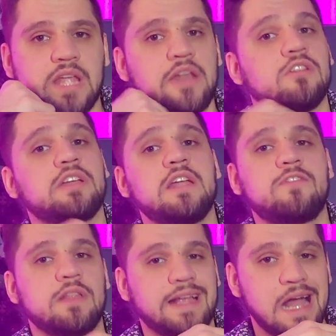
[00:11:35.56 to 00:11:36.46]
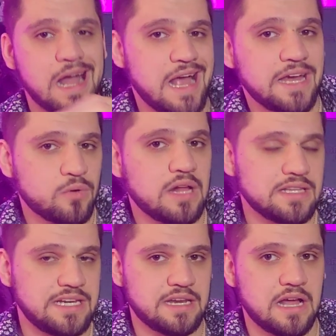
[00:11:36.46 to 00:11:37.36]
and you're looking for like a high
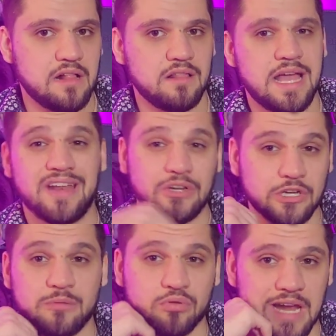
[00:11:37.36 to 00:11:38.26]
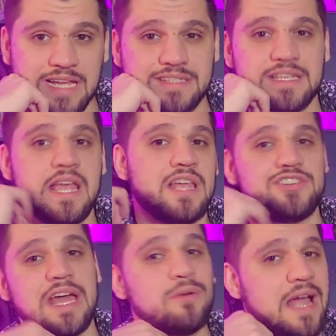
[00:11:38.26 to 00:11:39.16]
quality doll at a good price,
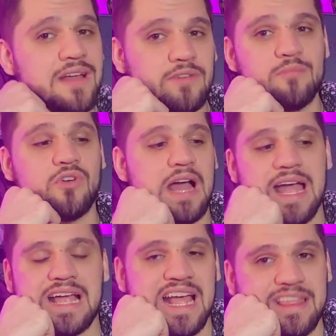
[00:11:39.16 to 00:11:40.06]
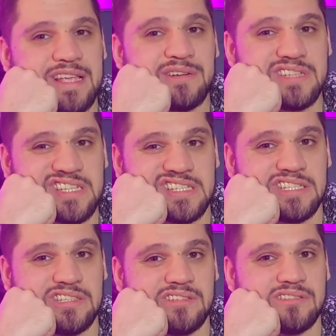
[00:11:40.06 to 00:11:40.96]
Shadow High and Rainbow High I think are
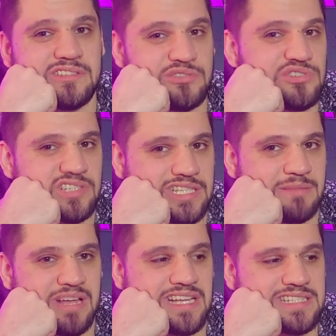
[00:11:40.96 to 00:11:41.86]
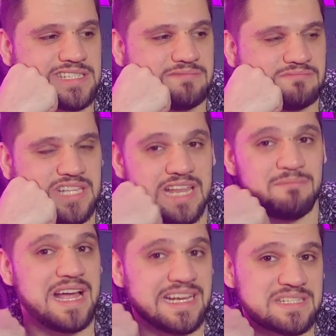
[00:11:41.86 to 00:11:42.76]
still usually the best in
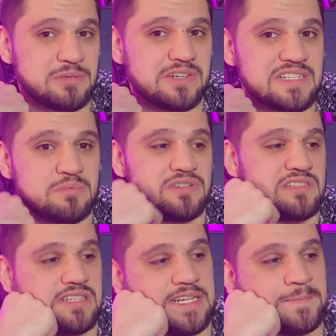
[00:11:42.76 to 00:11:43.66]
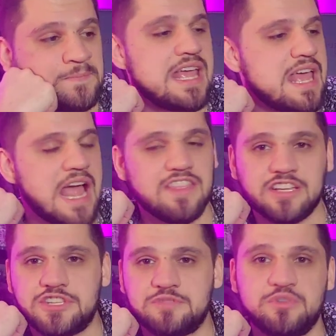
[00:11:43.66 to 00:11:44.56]
my experience personally. I think she's